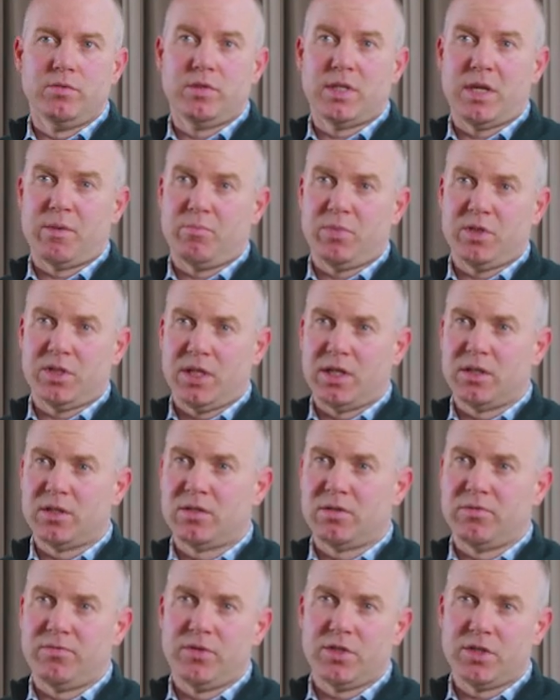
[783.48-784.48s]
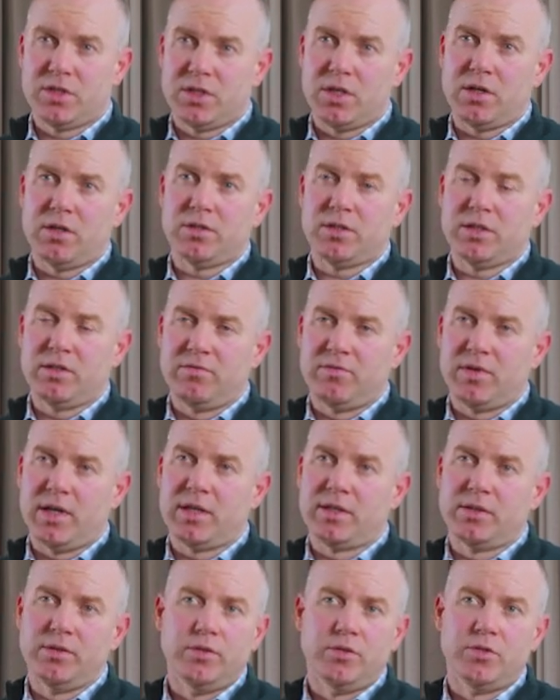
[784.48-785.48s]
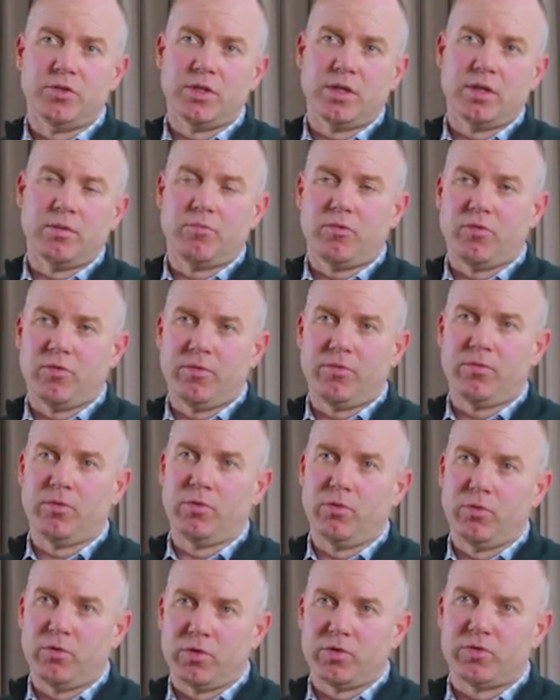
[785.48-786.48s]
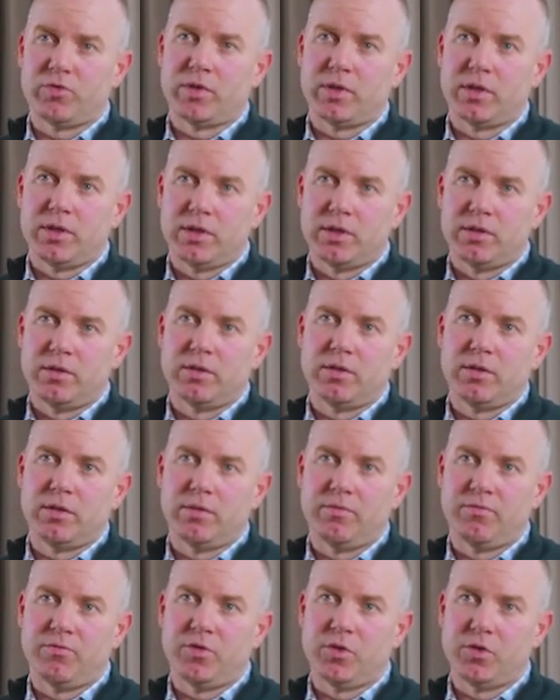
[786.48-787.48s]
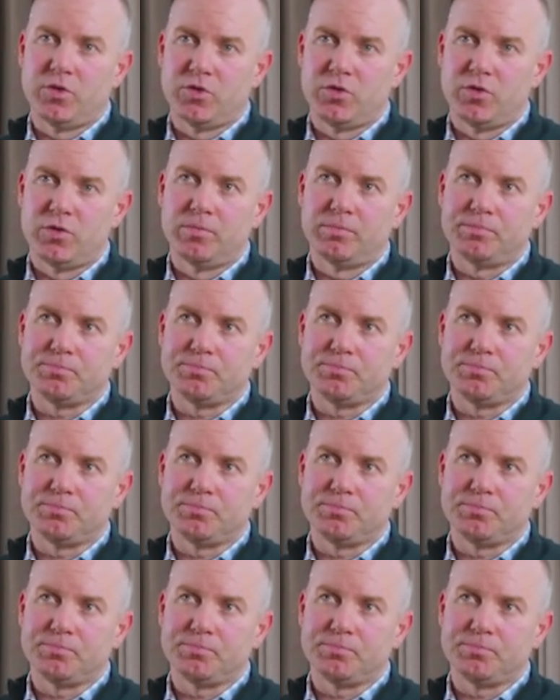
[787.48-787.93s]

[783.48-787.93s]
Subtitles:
10% of the starting value using a peripheral noradrenaline infusion.